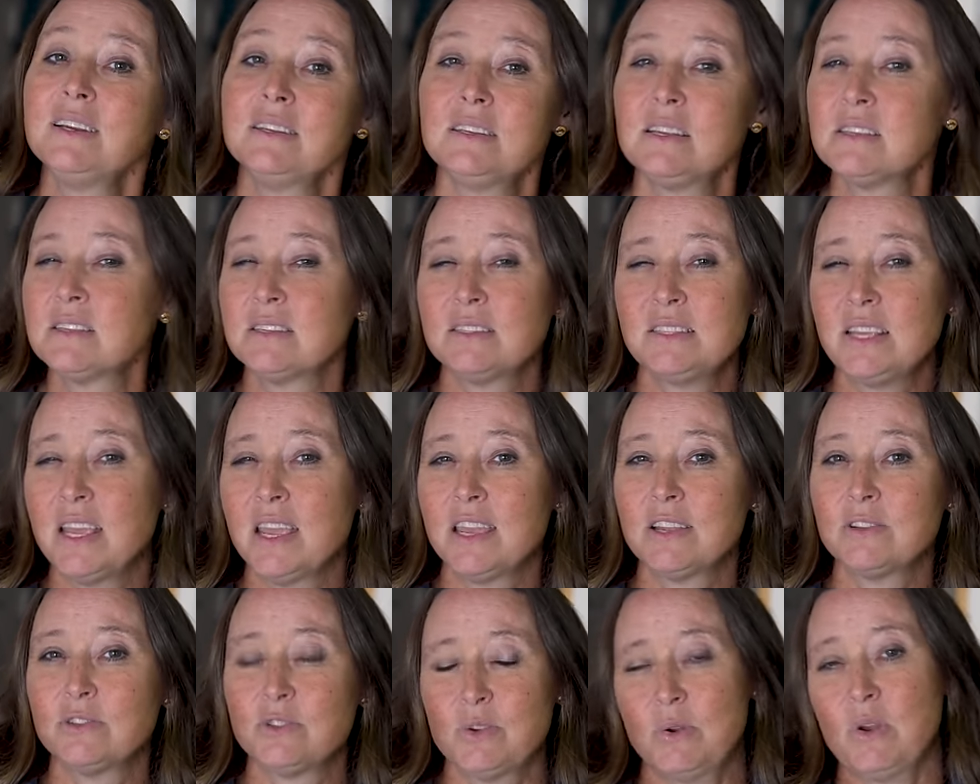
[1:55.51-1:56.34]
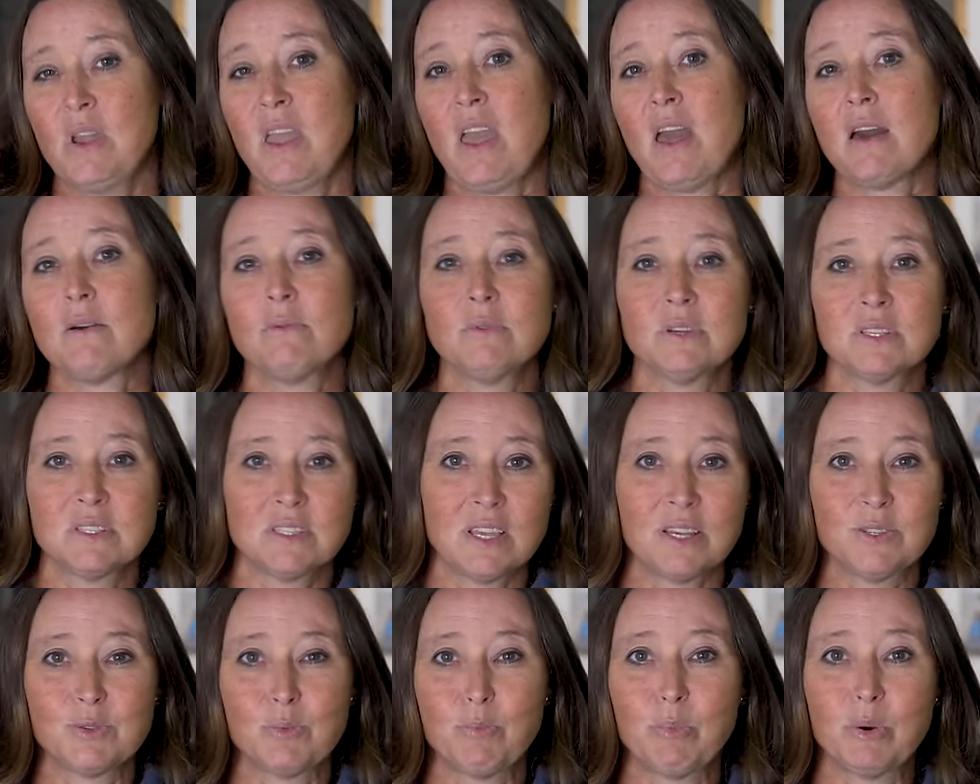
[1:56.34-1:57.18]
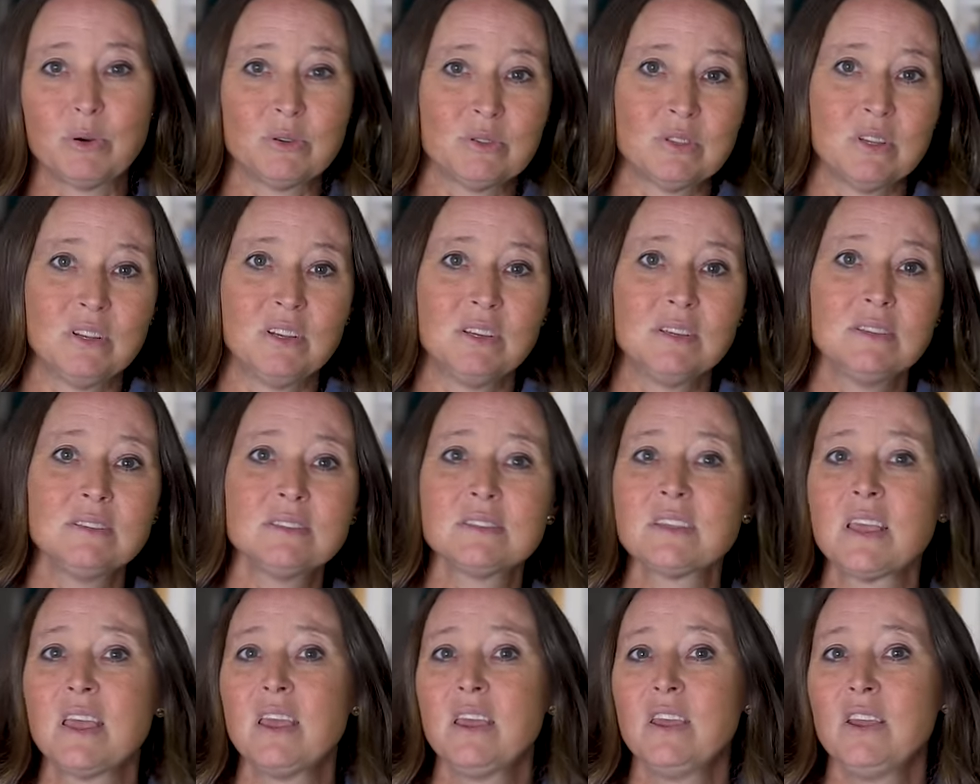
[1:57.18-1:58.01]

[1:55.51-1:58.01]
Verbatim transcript: doesn't take into account what size a person is.